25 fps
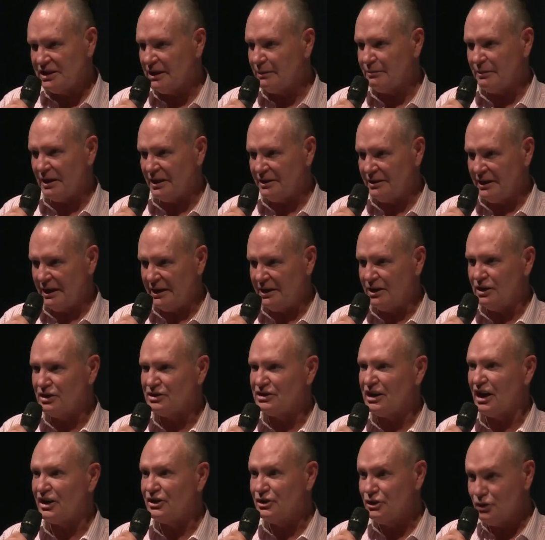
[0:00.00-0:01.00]
sleep that night
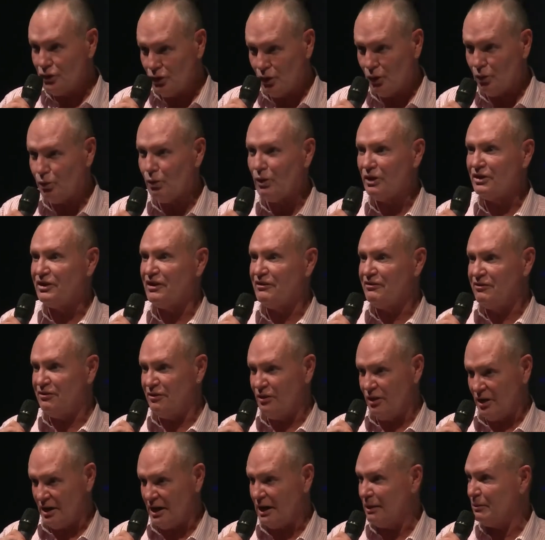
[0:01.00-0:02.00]
because I know what the
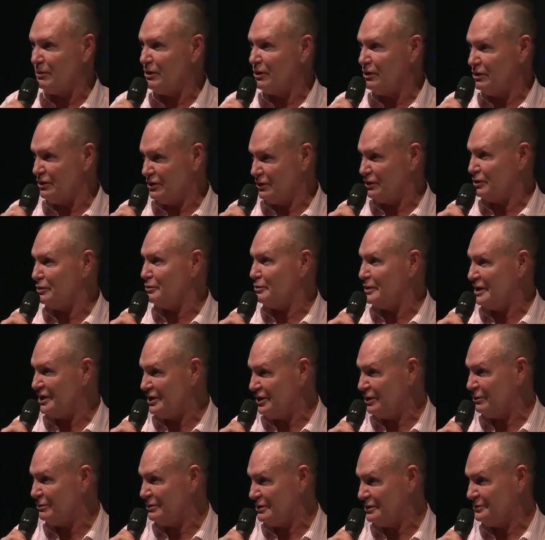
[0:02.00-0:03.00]
fuck I'm going to be
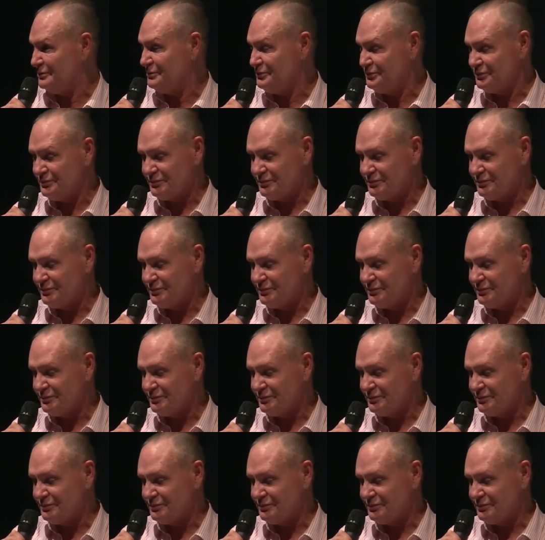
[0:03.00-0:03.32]
doing.